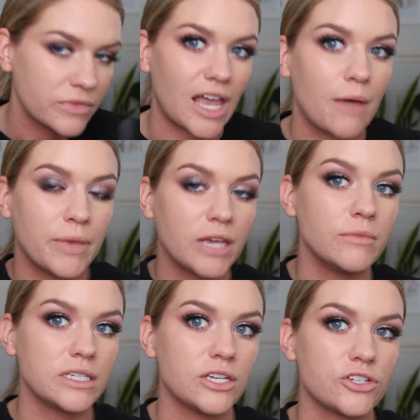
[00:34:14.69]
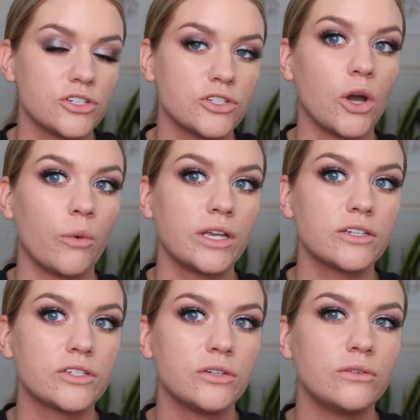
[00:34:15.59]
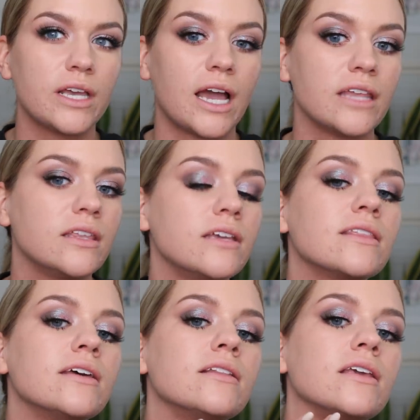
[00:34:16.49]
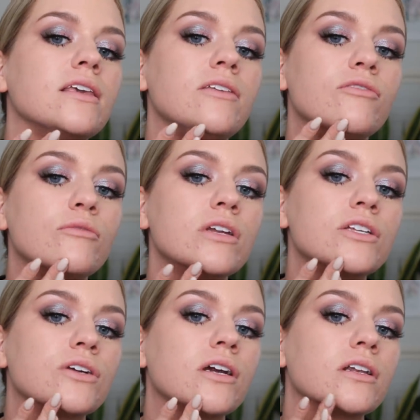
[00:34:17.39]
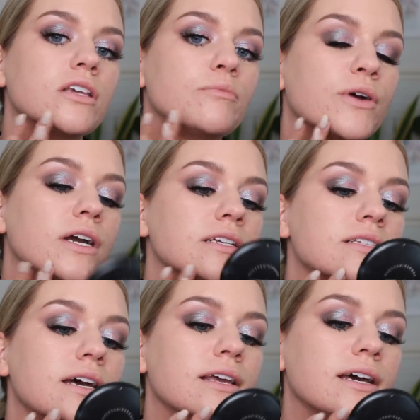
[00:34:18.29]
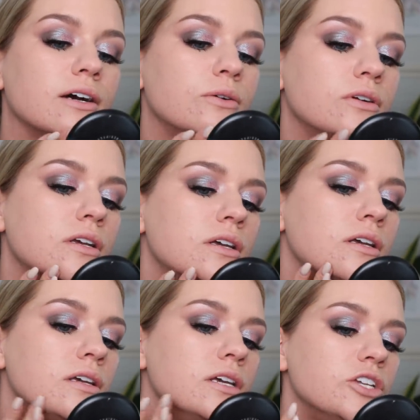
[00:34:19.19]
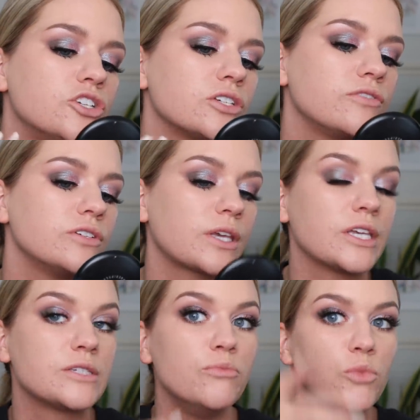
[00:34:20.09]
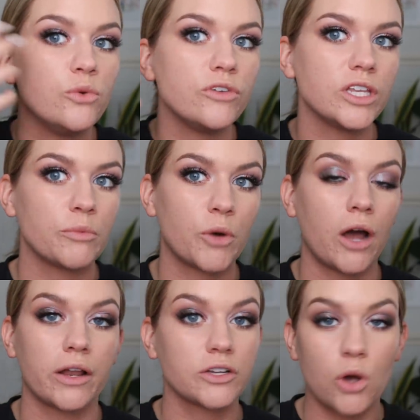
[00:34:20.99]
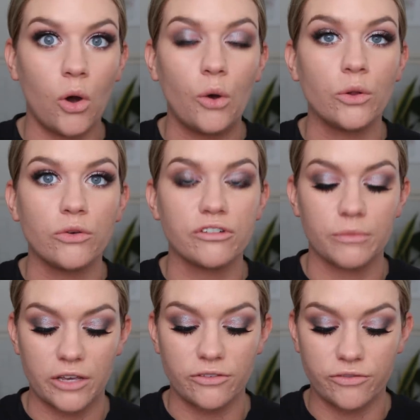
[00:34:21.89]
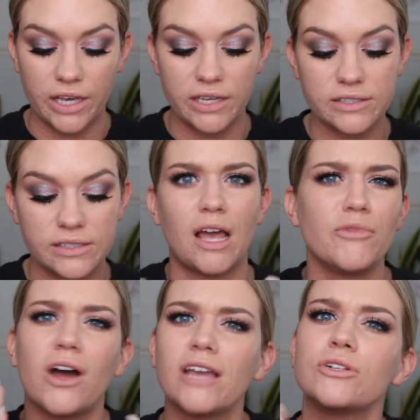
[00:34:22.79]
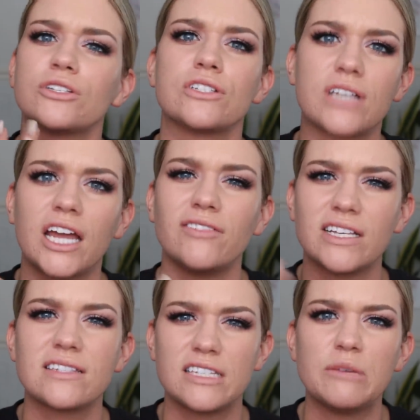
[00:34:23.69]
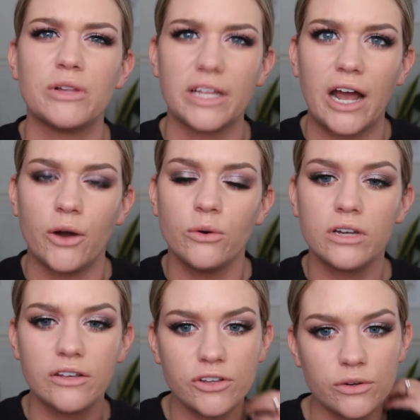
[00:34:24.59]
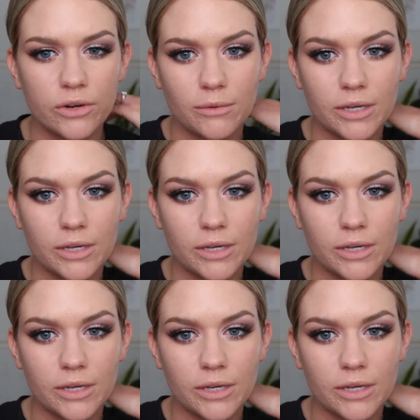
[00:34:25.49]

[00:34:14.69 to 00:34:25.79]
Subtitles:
that pigmentation is going to. Like I think that like even when I try to like press that out, it just feels like it's moving the product all over my face. I'm not able to just kind of like stipple it out, if you know what I